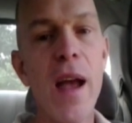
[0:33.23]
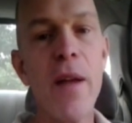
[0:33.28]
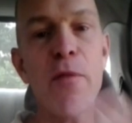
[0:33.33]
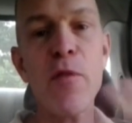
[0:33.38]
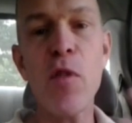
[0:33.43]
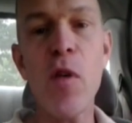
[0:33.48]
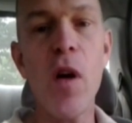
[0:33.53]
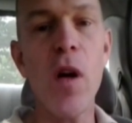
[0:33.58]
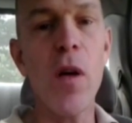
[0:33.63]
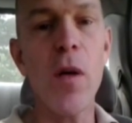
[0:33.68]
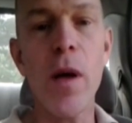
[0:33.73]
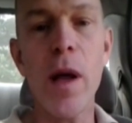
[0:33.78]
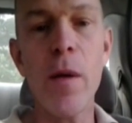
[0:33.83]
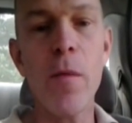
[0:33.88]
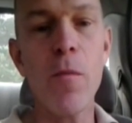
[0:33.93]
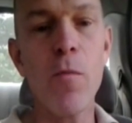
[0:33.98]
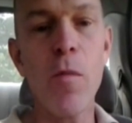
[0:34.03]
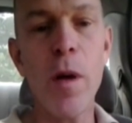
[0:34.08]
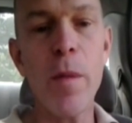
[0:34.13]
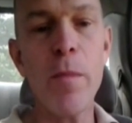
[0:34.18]
After all,
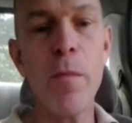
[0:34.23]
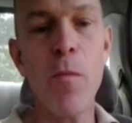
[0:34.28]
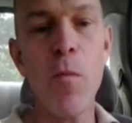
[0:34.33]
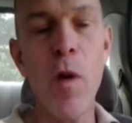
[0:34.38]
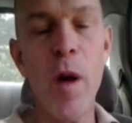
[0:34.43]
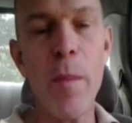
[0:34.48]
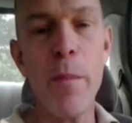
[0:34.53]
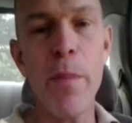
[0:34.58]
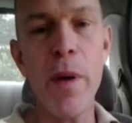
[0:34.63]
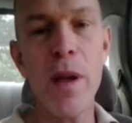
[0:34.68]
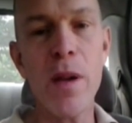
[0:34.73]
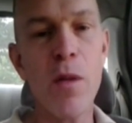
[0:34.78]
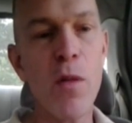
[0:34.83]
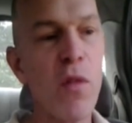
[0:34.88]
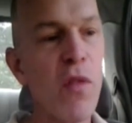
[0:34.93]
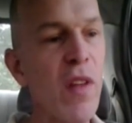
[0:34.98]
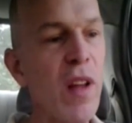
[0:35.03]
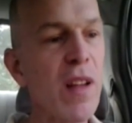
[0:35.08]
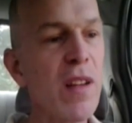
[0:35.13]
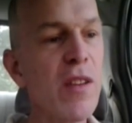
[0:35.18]
what
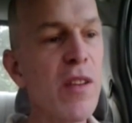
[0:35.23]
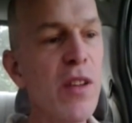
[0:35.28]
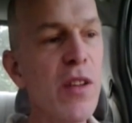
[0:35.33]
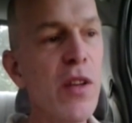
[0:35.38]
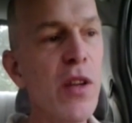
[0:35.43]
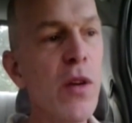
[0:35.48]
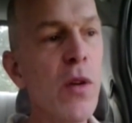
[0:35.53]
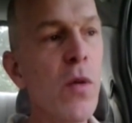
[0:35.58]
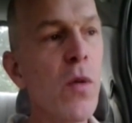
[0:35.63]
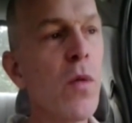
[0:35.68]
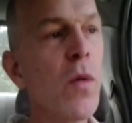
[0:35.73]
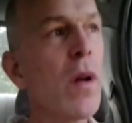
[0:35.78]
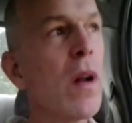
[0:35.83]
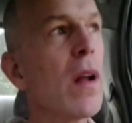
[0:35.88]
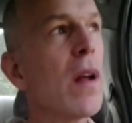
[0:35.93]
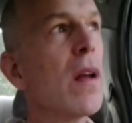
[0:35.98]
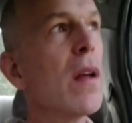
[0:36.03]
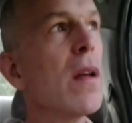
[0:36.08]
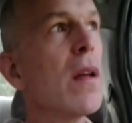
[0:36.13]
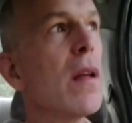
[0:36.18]
better thing to do
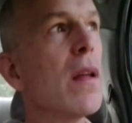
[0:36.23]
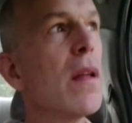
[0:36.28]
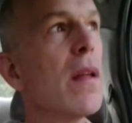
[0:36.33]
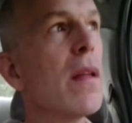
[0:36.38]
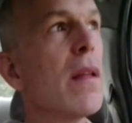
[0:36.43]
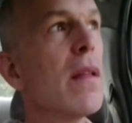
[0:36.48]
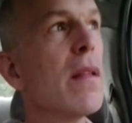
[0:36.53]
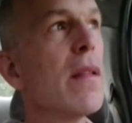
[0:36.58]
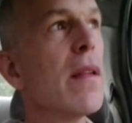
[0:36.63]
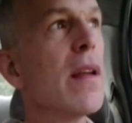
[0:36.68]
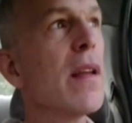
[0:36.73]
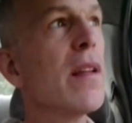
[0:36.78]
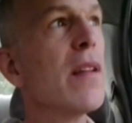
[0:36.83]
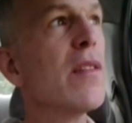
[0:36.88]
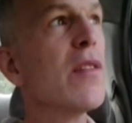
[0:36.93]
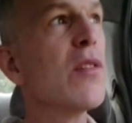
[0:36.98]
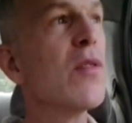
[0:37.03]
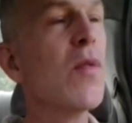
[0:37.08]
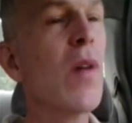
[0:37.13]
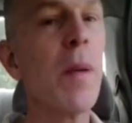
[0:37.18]

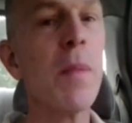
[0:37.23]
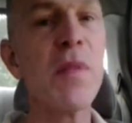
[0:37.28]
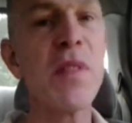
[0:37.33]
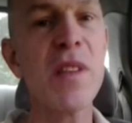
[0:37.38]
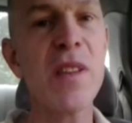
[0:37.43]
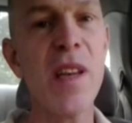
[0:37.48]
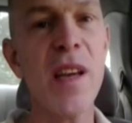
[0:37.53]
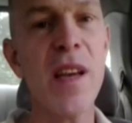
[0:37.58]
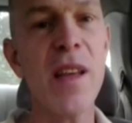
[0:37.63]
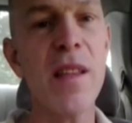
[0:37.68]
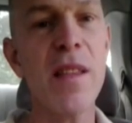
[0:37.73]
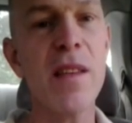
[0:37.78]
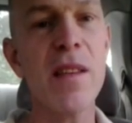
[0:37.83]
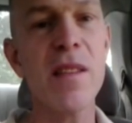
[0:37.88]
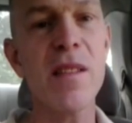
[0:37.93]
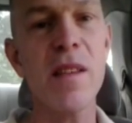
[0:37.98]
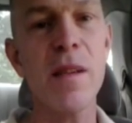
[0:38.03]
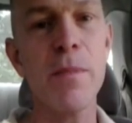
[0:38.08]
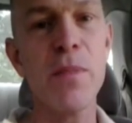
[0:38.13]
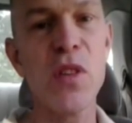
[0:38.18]
than to upset
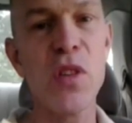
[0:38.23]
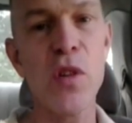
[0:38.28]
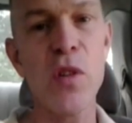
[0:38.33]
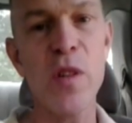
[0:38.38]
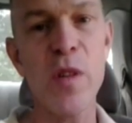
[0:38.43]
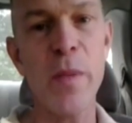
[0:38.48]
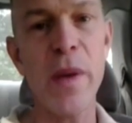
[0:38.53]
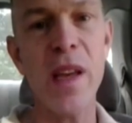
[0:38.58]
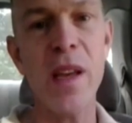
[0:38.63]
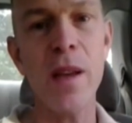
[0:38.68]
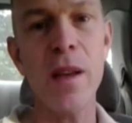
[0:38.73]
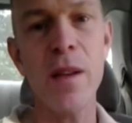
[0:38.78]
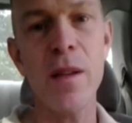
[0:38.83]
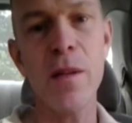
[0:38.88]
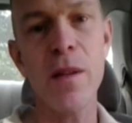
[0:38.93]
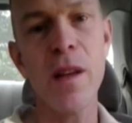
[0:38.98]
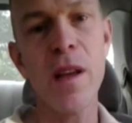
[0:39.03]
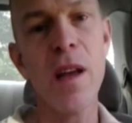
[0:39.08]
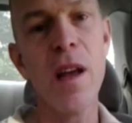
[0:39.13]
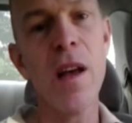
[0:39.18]
this absurd debate
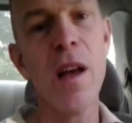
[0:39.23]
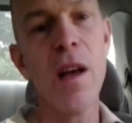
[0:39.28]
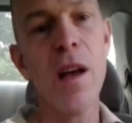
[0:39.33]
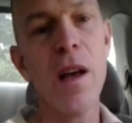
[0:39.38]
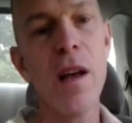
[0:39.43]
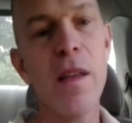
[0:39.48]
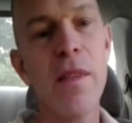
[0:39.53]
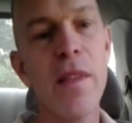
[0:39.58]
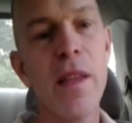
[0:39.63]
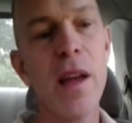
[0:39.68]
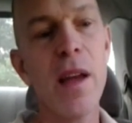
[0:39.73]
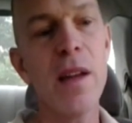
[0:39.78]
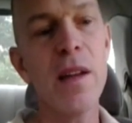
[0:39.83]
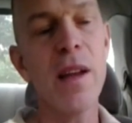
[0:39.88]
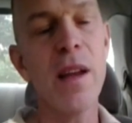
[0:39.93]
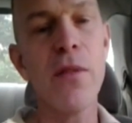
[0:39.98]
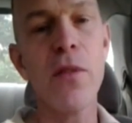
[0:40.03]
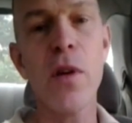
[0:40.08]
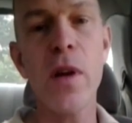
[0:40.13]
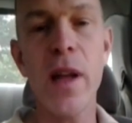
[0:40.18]

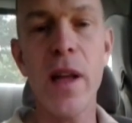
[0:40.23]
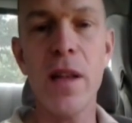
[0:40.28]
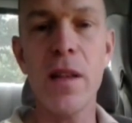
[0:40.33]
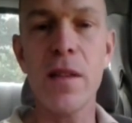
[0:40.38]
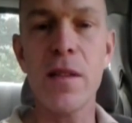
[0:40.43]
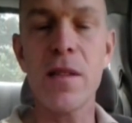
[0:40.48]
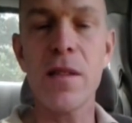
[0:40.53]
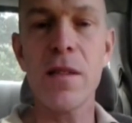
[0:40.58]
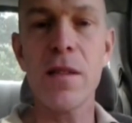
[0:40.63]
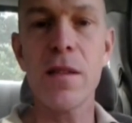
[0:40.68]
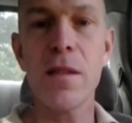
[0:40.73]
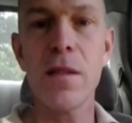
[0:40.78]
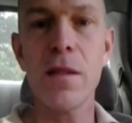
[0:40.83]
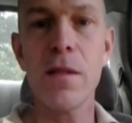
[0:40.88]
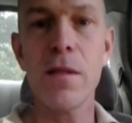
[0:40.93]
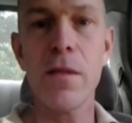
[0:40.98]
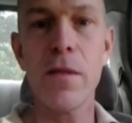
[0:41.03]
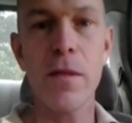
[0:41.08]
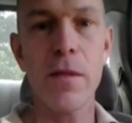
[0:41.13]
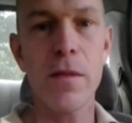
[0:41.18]
that never ends,
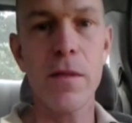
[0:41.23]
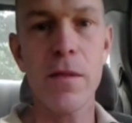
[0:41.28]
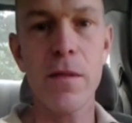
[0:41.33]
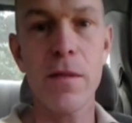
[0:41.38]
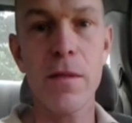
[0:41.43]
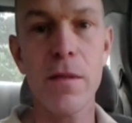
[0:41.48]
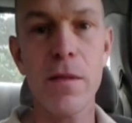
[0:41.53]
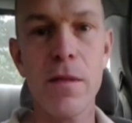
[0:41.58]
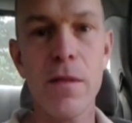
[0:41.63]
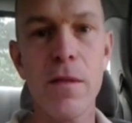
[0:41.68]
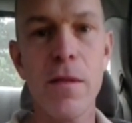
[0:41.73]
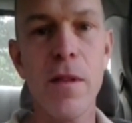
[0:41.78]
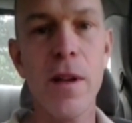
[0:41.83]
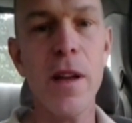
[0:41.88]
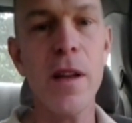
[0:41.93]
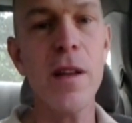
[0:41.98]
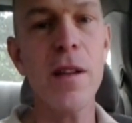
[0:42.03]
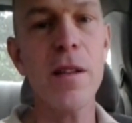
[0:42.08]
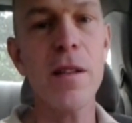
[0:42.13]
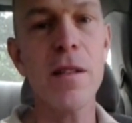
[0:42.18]

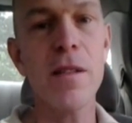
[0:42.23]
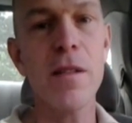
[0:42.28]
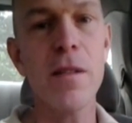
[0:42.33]
right?